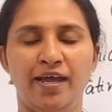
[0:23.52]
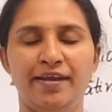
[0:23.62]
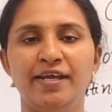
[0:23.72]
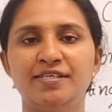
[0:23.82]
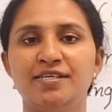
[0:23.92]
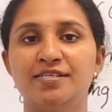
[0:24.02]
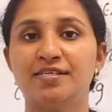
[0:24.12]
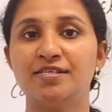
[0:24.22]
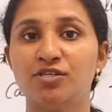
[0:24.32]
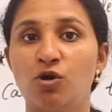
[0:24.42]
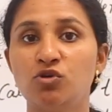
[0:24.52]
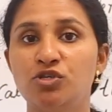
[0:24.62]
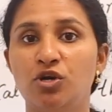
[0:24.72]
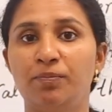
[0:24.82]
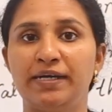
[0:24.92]
Next is the
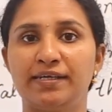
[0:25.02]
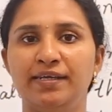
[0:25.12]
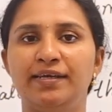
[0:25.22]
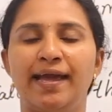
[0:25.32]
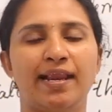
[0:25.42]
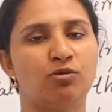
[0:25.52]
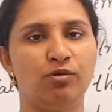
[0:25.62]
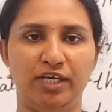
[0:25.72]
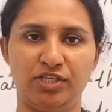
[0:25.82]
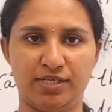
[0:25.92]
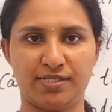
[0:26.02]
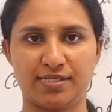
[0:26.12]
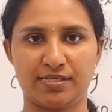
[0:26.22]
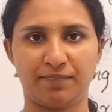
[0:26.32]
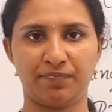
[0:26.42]
stoichiometric
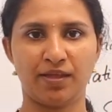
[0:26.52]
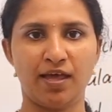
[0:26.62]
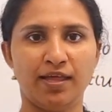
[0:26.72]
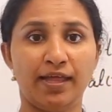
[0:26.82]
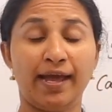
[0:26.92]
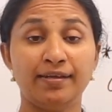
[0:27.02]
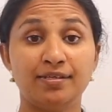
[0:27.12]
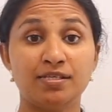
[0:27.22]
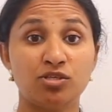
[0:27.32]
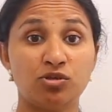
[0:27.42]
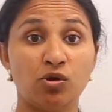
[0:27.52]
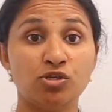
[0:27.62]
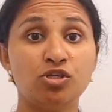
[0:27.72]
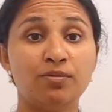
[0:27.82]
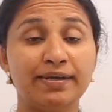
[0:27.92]
calculations. And the
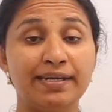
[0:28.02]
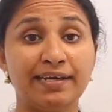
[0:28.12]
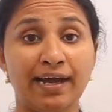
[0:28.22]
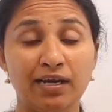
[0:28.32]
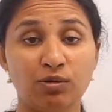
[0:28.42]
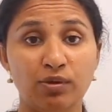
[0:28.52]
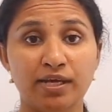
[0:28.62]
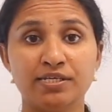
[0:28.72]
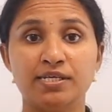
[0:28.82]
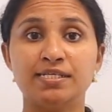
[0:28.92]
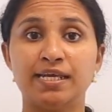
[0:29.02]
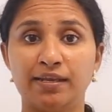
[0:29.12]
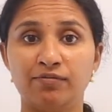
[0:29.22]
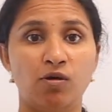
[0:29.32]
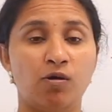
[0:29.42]
stoichiometric calculations
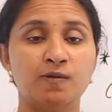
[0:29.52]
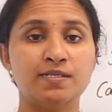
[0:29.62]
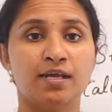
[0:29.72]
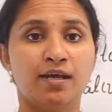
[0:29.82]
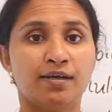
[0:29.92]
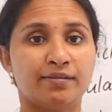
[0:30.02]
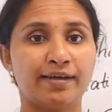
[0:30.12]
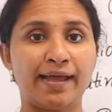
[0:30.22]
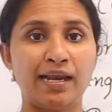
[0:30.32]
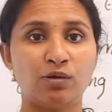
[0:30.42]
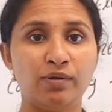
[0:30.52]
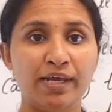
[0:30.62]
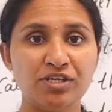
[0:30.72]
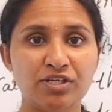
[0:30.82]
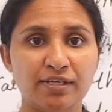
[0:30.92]
involves the
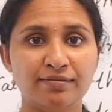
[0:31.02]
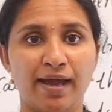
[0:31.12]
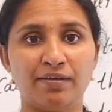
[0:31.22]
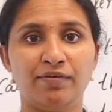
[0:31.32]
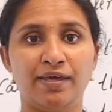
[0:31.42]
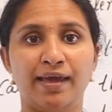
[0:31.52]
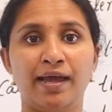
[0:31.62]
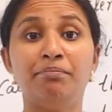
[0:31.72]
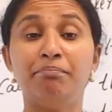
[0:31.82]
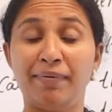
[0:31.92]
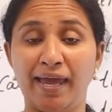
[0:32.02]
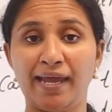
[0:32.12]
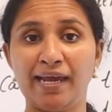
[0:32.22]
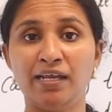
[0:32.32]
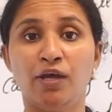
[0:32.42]
calculation that we can
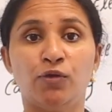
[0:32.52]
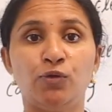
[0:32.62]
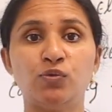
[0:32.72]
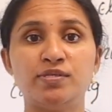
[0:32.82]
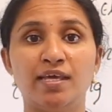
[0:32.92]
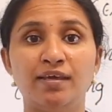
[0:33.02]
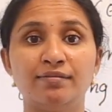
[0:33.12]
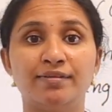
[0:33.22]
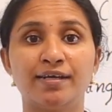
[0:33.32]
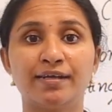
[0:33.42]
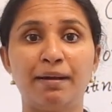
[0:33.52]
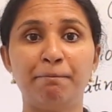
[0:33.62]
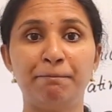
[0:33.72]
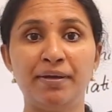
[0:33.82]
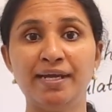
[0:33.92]
make using the
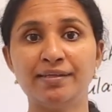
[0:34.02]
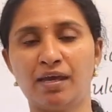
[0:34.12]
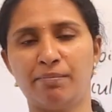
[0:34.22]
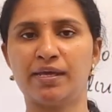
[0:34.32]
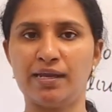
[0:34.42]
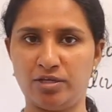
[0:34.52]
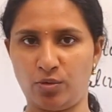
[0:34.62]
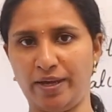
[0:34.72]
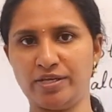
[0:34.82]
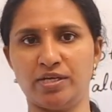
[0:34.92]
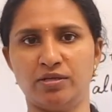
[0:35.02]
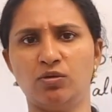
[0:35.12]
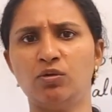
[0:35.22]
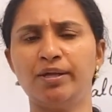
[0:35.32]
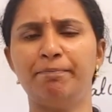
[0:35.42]
complete chemical equation
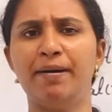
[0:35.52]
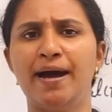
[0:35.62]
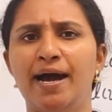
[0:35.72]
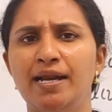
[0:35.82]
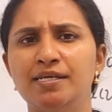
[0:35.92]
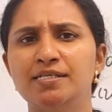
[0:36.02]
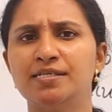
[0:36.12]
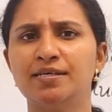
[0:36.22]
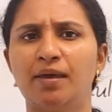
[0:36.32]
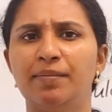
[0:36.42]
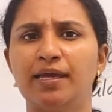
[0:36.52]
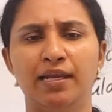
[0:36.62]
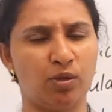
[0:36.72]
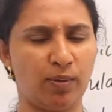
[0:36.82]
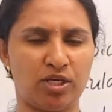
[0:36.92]
or a balanced chemical
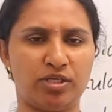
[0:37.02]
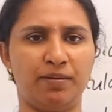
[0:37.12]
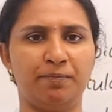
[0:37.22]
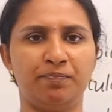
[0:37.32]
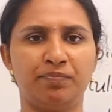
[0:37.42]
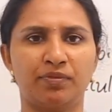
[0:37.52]
equation.